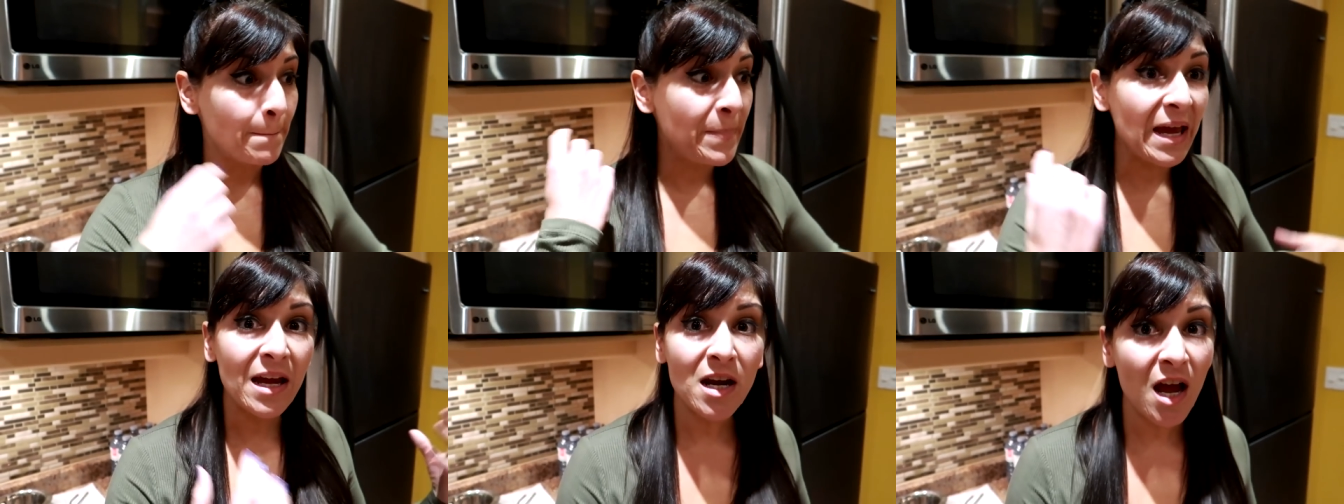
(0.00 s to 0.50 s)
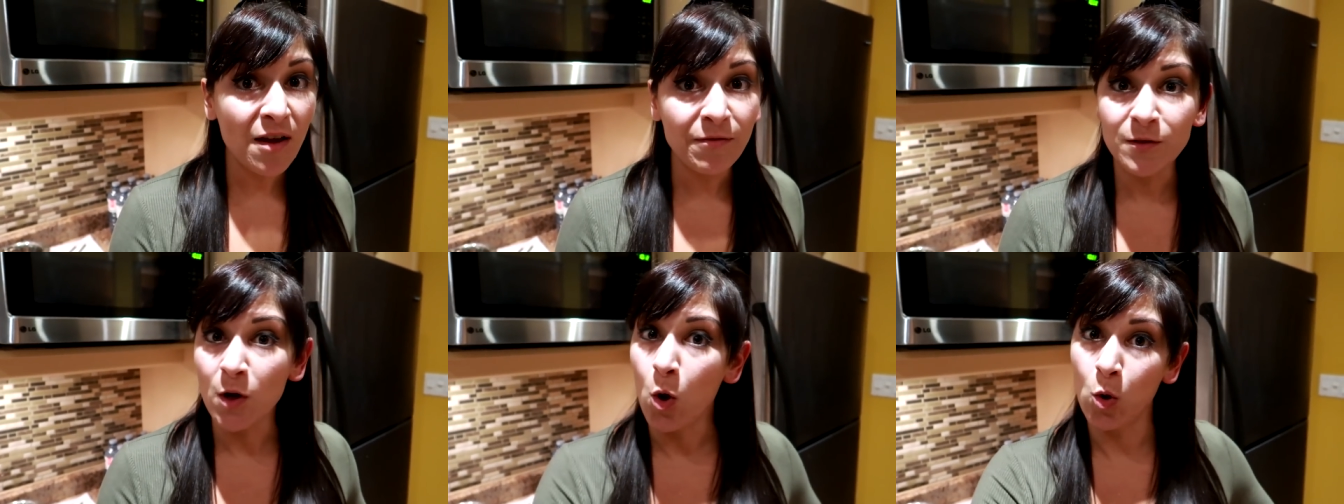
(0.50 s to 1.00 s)
big
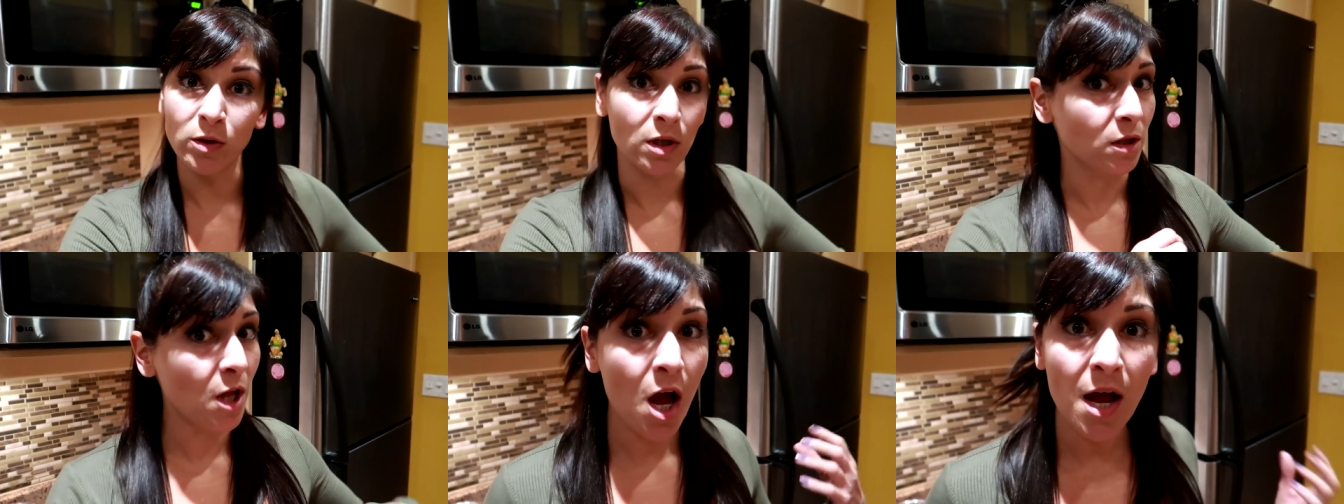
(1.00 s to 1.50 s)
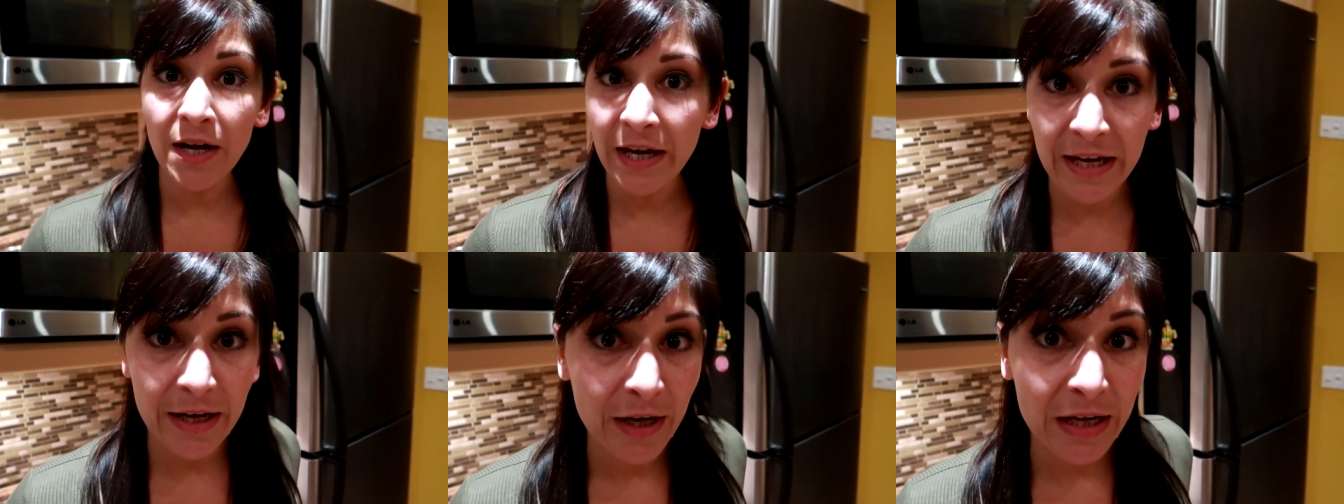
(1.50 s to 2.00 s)
enough to hold a lot of
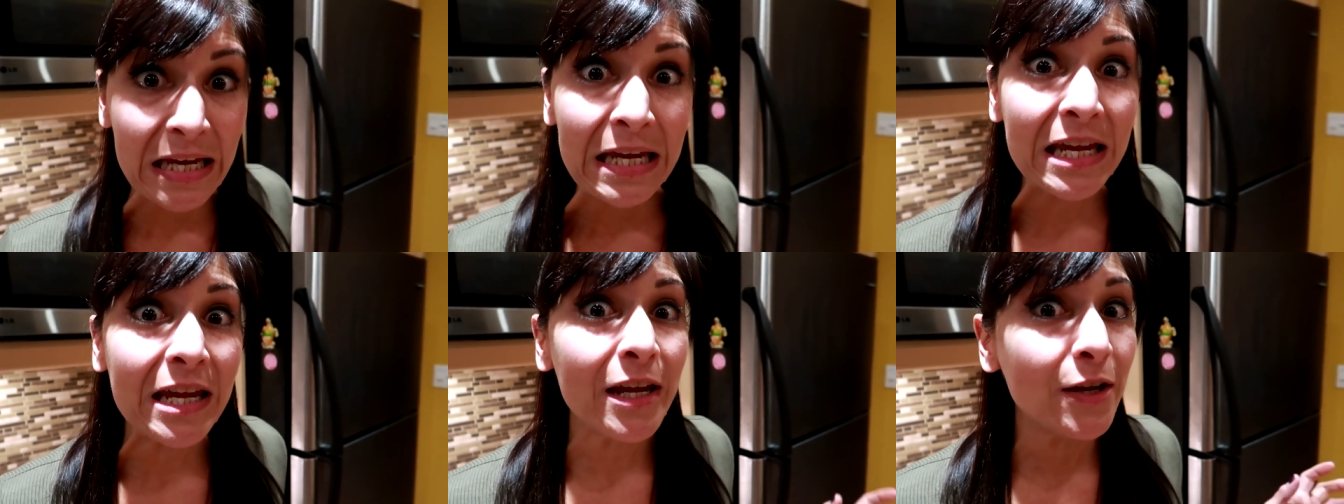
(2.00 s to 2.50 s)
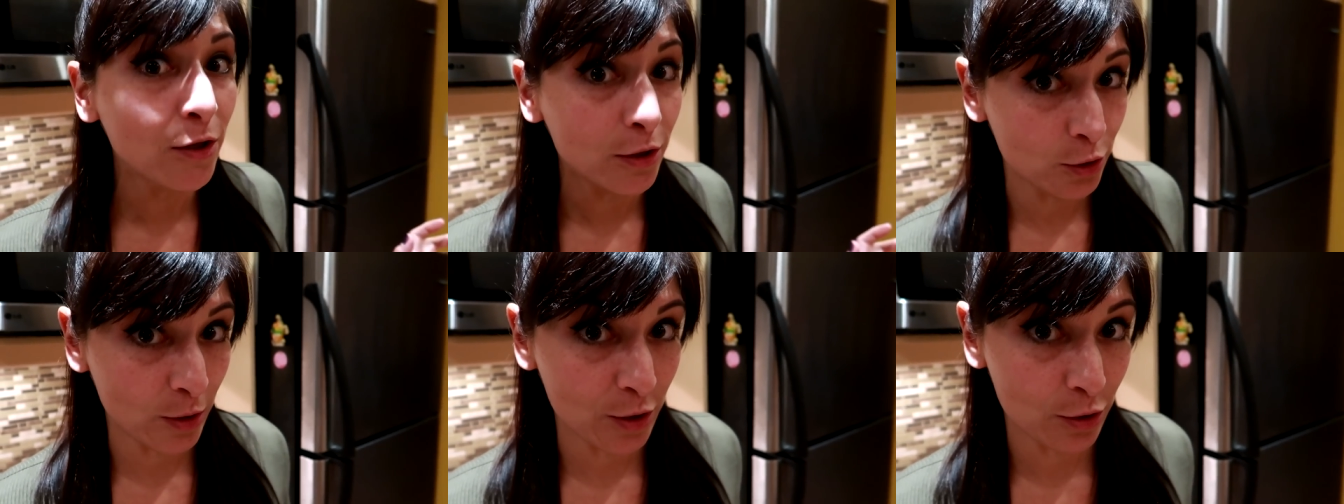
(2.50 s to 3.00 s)
e-
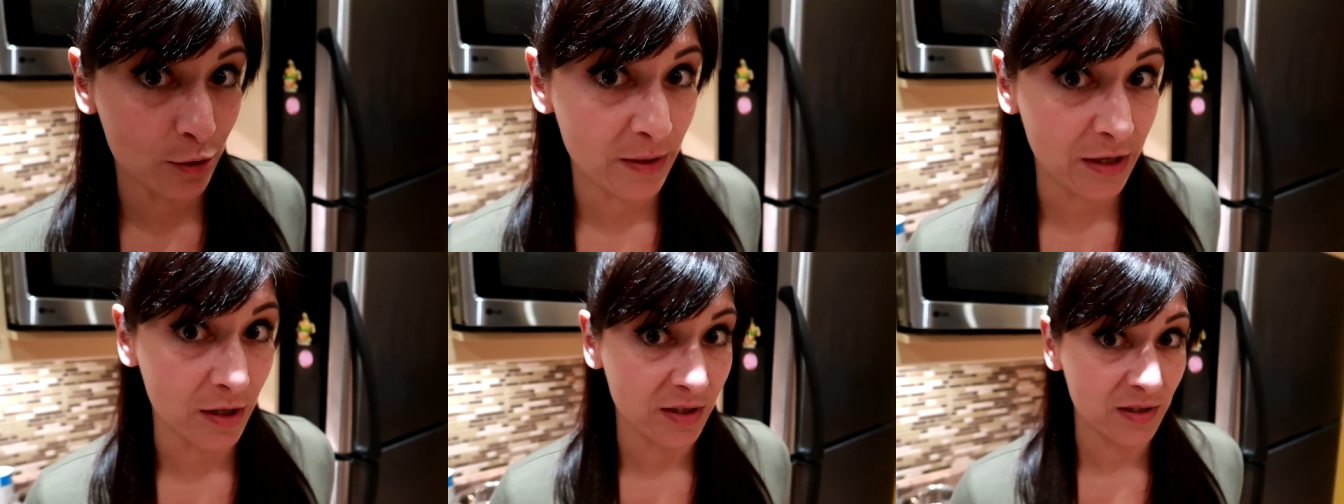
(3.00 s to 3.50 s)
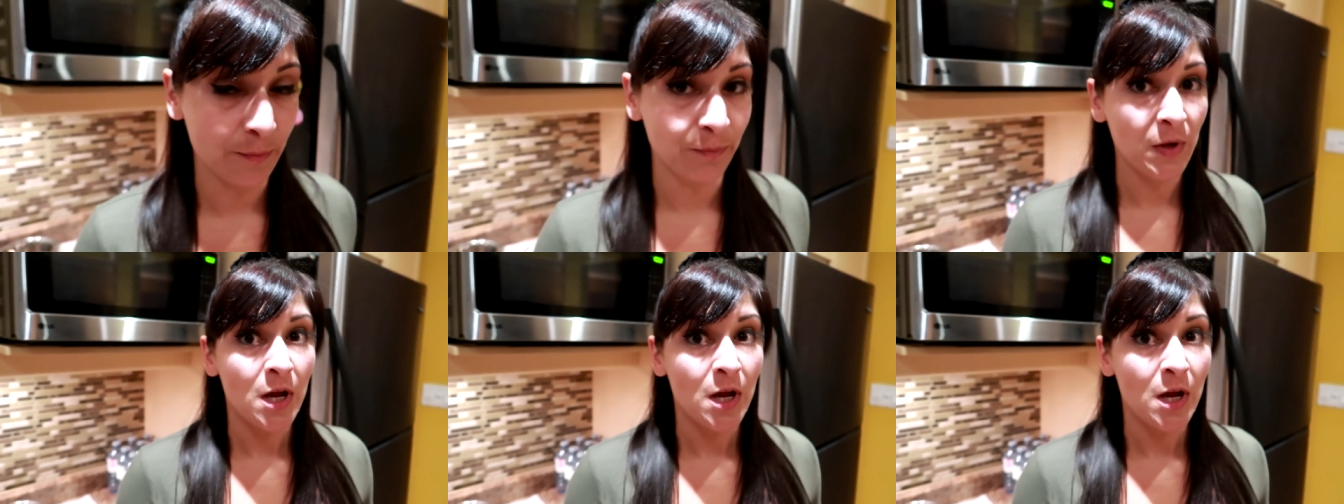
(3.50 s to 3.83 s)
eager trick-or-treaters.